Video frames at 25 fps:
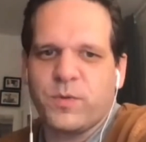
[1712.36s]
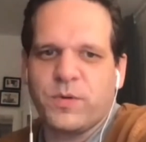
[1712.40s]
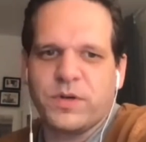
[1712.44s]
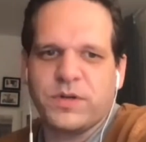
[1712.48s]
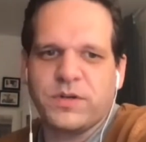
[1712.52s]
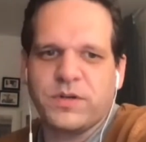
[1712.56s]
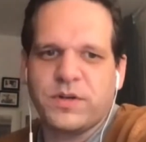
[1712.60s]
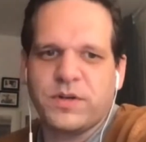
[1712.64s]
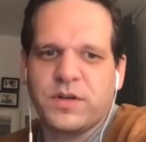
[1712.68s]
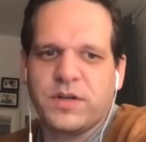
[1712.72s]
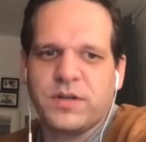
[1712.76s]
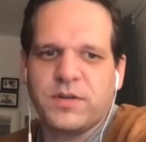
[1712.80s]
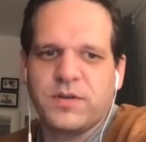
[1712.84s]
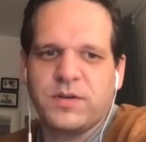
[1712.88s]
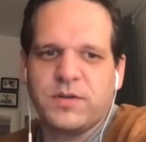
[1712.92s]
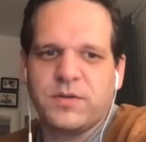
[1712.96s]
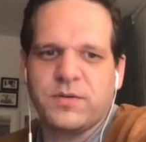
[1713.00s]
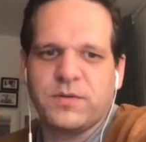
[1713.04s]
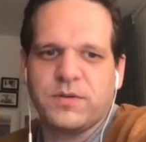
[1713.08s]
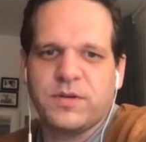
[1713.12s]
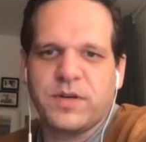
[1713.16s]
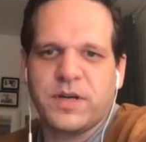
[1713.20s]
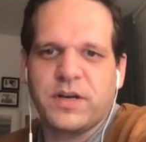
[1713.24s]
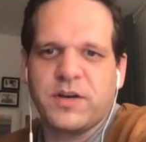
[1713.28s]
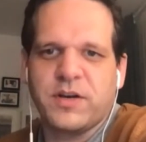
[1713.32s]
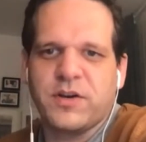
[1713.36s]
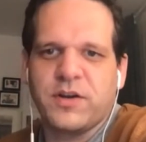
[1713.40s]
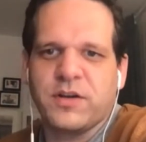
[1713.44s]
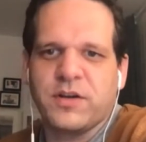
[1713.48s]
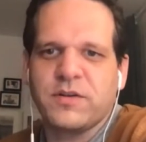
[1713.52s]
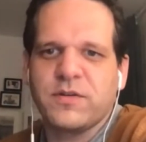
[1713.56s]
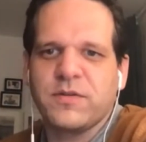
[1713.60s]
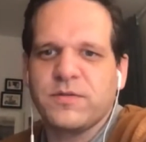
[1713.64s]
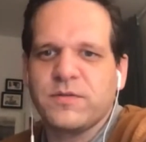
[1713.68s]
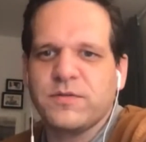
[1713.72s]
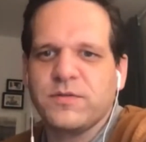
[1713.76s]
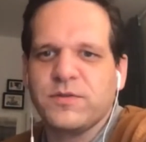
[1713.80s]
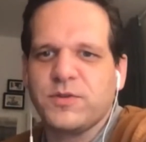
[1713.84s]
you
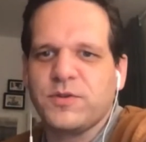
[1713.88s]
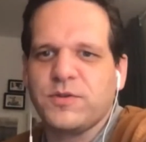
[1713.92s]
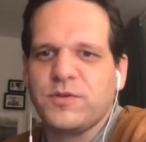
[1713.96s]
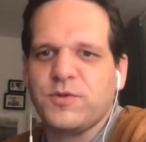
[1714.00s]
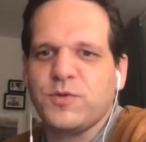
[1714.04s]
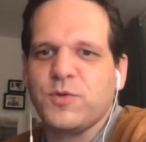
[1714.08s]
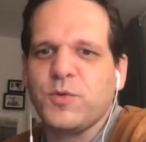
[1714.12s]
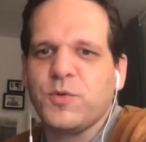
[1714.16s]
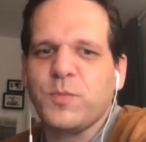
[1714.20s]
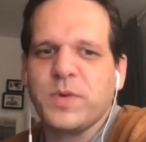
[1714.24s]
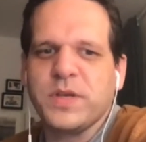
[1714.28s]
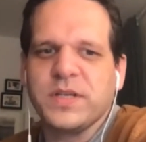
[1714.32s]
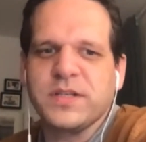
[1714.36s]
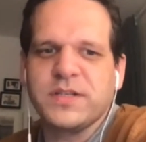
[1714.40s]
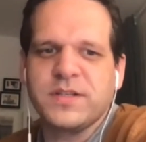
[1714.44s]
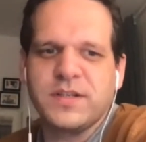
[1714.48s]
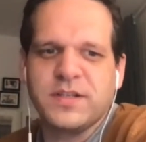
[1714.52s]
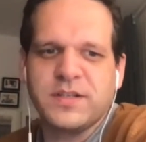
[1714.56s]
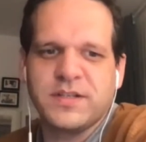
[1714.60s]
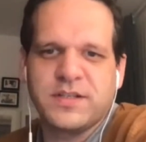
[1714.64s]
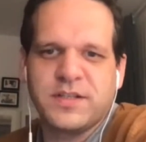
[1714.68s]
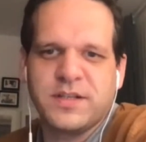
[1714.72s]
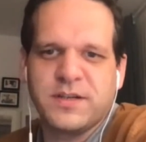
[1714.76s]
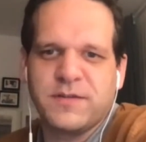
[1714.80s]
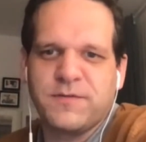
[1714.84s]
cannot do business